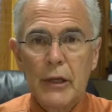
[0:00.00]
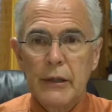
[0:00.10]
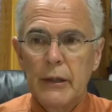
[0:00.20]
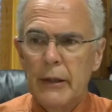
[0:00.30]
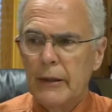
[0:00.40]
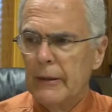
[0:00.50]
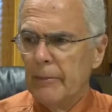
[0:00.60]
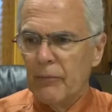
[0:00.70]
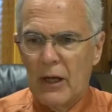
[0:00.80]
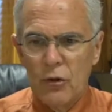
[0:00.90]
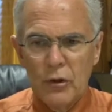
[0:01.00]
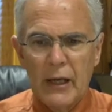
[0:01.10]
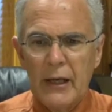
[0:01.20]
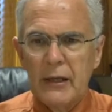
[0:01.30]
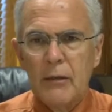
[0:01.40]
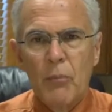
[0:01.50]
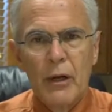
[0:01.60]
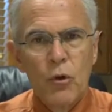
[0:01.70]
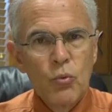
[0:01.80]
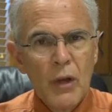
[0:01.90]
I, I look at it in
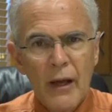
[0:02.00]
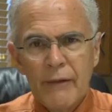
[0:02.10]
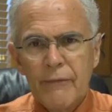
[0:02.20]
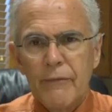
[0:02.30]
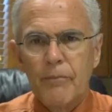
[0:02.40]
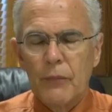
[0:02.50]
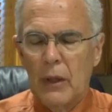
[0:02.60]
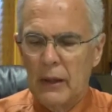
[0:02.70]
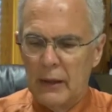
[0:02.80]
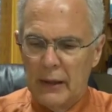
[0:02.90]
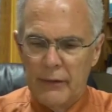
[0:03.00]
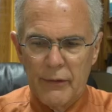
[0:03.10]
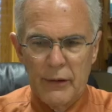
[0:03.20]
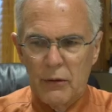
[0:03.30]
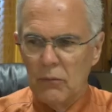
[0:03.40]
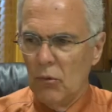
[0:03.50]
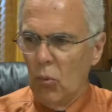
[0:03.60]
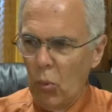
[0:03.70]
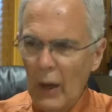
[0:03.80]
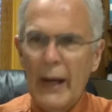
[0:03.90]
my own life and I think,
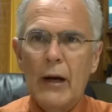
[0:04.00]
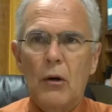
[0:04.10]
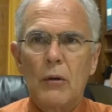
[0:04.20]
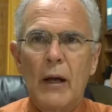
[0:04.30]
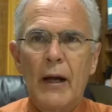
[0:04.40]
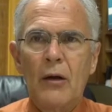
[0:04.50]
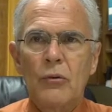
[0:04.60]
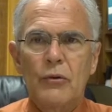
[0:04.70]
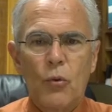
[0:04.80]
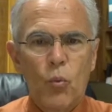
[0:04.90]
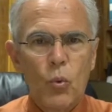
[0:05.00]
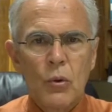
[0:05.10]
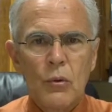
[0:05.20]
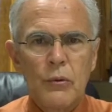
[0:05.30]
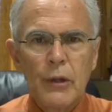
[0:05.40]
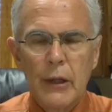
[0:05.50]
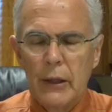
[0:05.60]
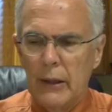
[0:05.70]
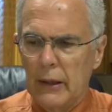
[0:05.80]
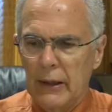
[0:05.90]
wow, how in the world,
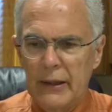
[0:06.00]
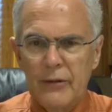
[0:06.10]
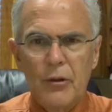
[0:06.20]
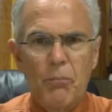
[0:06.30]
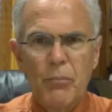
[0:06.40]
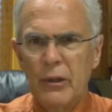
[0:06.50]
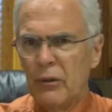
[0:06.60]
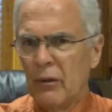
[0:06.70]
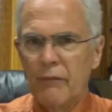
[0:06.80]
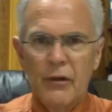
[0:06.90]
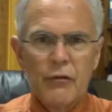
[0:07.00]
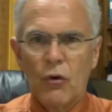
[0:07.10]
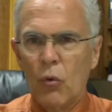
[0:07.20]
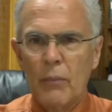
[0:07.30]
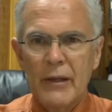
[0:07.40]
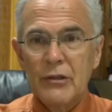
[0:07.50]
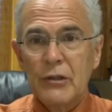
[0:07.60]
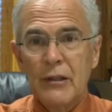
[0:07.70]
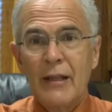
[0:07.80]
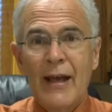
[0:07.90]
in the middle of this whole mess,
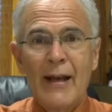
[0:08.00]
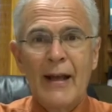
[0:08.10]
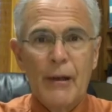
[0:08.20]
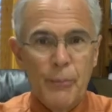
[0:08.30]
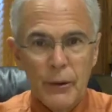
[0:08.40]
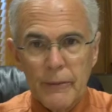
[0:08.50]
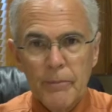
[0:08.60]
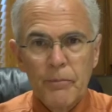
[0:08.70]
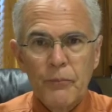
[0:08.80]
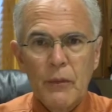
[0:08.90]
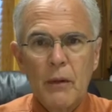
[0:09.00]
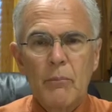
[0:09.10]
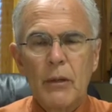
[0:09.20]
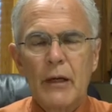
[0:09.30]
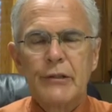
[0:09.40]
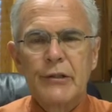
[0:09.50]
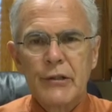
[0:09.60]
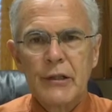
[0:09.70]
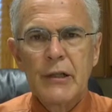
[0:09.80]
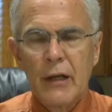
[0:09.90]
did that happen? But I
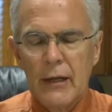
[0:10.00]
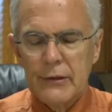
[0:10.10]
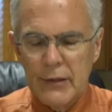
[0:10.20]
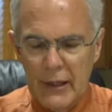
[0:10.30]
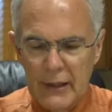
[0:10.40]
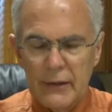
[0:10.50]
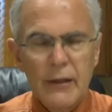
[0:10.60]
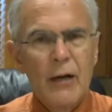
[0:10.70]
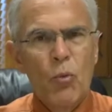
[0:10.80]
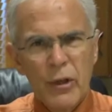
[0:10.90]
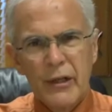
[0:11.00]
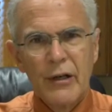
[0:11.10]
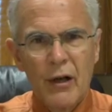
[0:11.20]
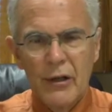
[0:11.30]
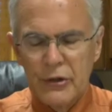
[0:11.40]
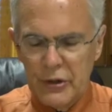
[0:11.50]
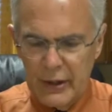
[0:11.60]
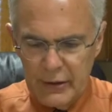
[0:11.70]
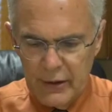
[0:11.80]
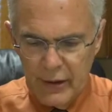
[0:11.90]
see God's hand, and I want to acknowledge
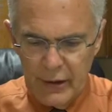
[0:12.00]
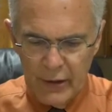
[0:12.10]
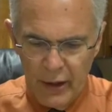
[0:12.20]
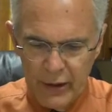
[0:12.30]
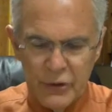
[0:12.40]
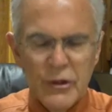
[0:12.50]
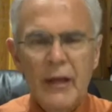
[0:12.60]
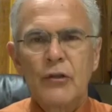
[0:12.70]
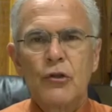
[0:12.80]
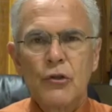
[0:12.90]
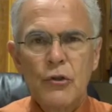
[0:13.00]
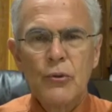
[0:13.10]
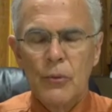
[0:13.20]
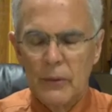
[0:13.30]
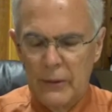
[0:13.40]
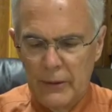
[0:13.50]
that today. I acknowledge that to you.